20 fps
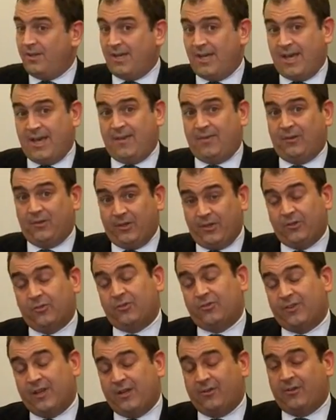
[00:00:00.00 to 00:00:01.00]
And the legal
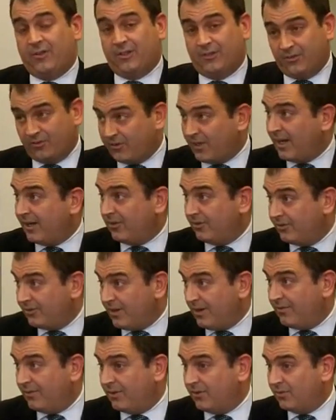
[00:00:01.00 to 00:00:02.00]
standard under Title
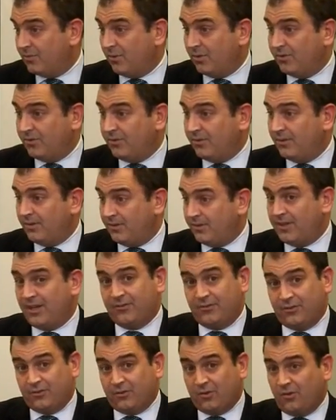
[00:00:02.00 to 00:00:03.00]
VII is what the
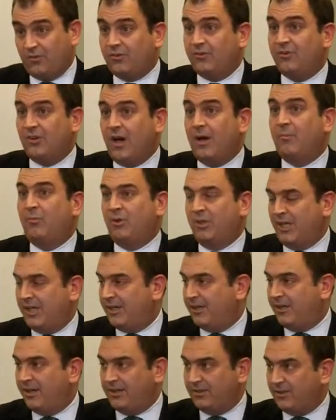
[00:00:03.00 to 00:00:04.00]
test is called
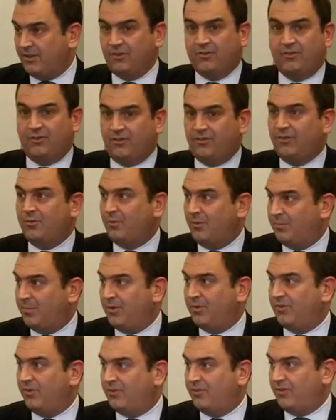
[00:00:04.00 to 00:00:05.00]
job-related and consistent with
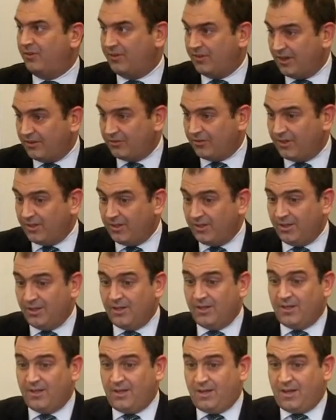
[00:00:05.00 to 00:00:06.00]
business necessity.
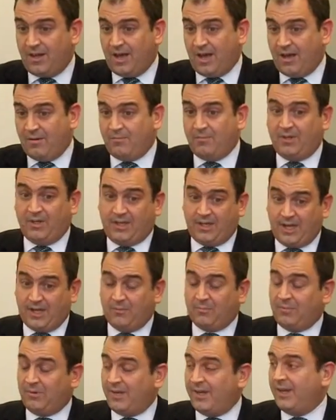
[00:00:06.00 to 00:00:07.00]
Again,
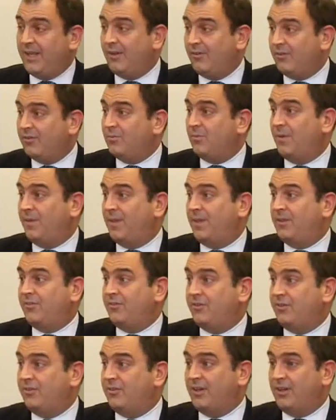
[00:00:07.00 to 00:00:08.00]
in plain English, what that
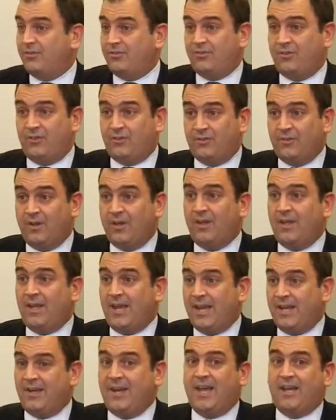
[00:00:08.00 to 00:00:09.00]
suggests is
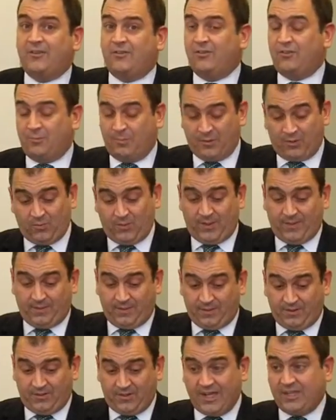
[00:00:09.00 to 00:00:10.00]
a nexus
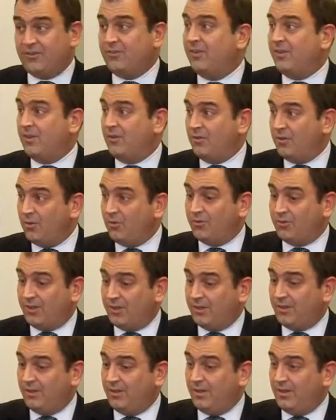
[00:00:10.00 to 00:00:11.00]
between the test that you're
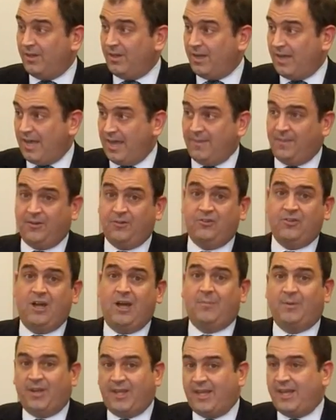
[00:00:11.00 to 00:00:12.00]
using and the
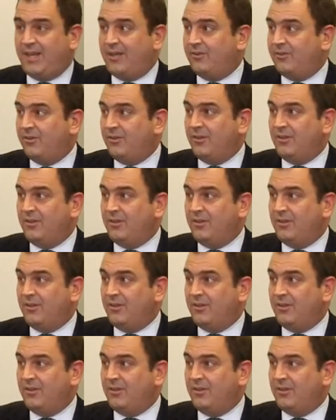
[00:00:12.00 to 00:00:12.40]
job at hand.